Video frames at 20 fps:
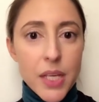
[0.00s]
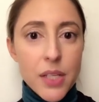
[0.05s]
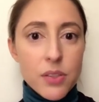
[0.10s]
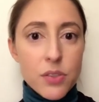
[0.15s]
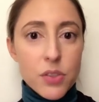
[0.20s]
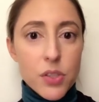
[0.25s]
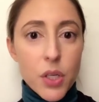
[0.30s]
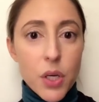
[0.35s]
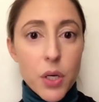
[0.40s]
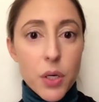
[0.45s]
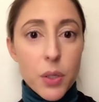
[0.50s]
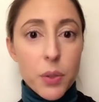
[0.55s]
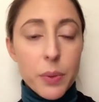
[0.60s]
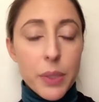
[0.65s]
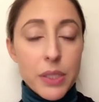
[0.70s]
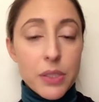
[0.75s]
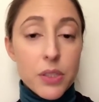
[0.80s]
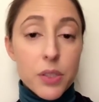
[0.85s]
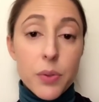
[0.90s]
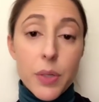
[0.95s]
So
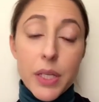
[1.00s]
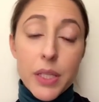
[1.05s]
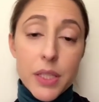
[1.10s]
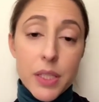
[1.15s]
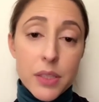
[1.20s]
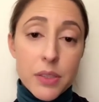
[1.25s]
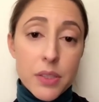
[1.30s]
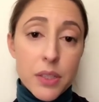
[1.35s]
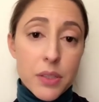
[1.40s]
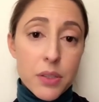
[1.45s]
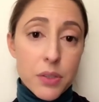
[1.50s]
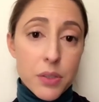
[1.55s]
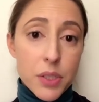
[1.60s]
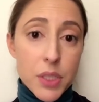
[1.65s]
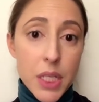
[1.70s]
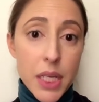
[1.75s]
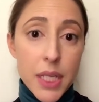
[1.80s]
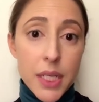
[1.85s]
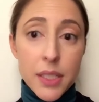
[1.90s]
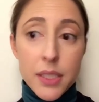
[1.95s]
it's a great thing to
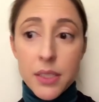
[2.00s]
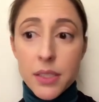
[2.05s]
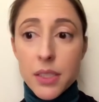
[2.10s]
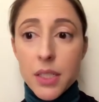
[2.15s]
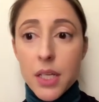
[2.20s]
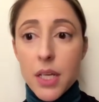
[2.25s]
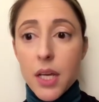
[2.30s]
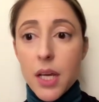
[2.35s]
understand.